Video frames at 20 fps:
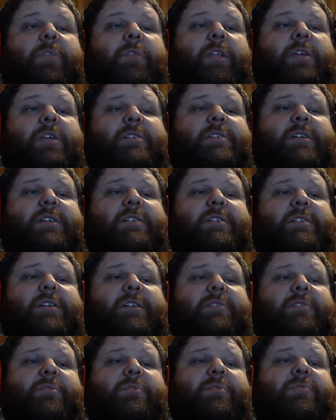He said
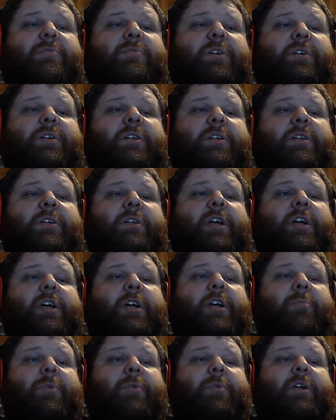6 was fun,
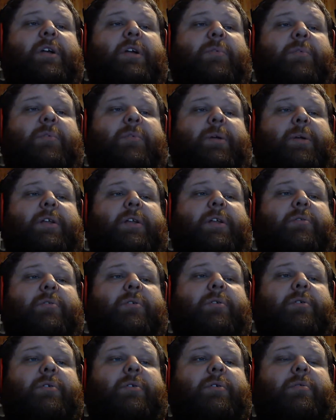but he never played it
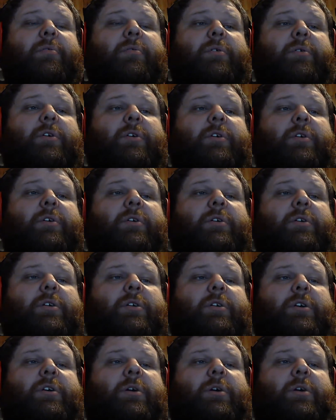through.
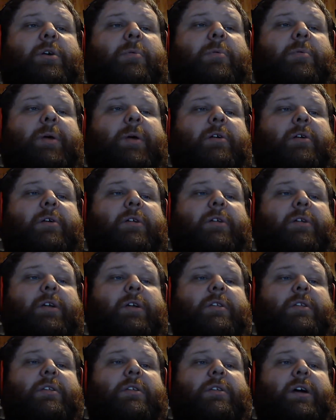
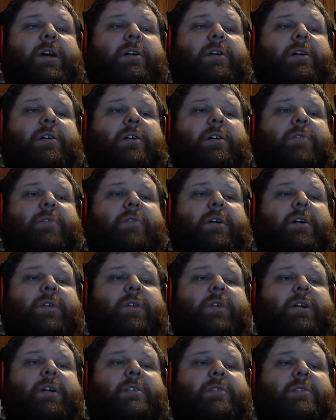Apparently, the die-hard Final
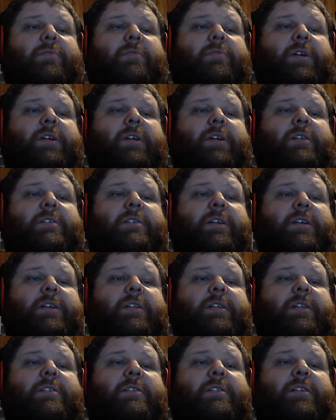Fantasy fans say
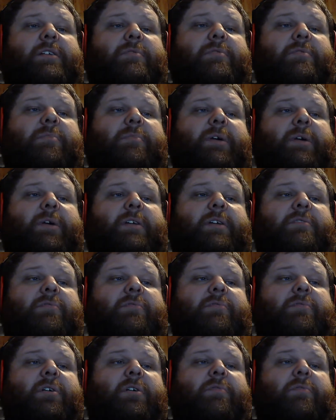that 6 was the best
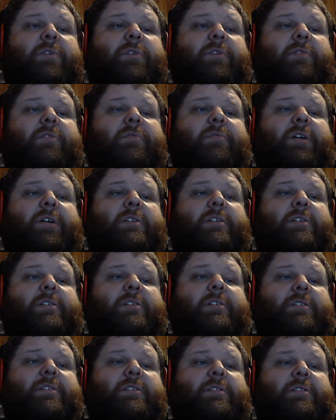of all the Final
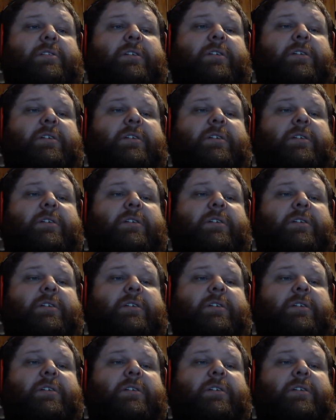Fantasies.